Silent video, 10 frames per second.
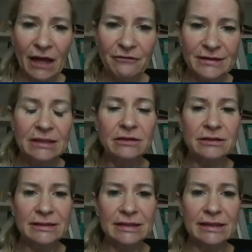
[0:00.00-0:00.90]
physical
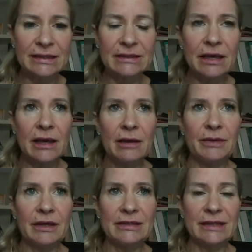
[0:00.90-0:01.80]
disease,
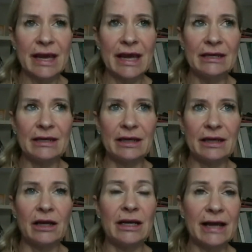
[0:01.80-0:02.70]
because again,
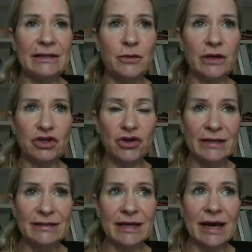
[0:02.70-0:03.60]
unless we
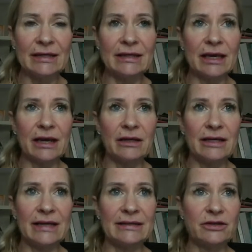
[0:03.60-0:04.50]
address that, and
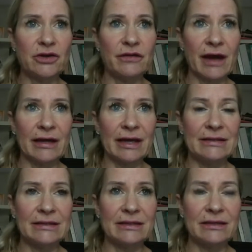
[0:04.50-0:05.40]
unless that
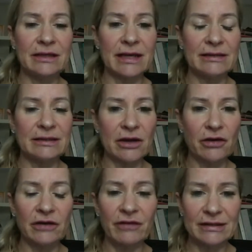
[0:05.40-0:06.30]
gets the
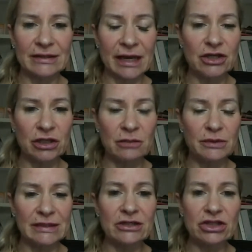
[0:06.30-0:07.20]
necessary investigation and
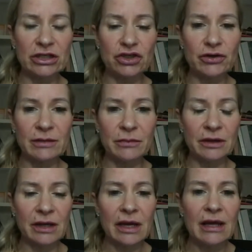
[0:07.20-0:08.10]
potentially
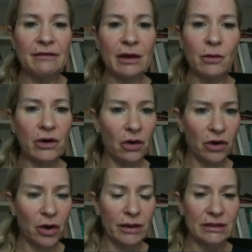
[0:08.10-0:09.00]
treatment, then we're
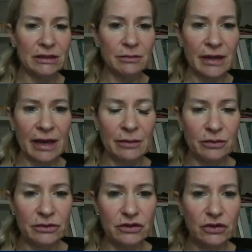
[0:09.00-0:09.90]
not going to be
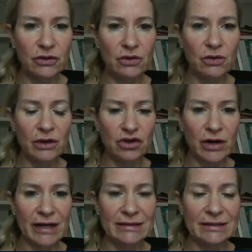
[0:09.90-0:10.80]
able to
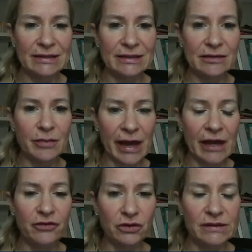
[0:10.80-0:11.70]
address the
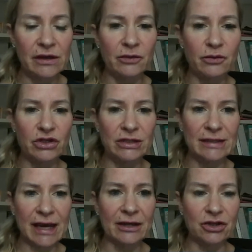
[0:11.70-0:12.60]
behavioral side, which
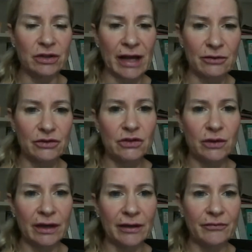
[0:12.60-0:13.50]
is the actual house
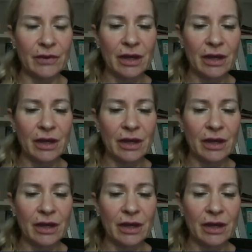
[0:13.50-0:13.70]
soiling.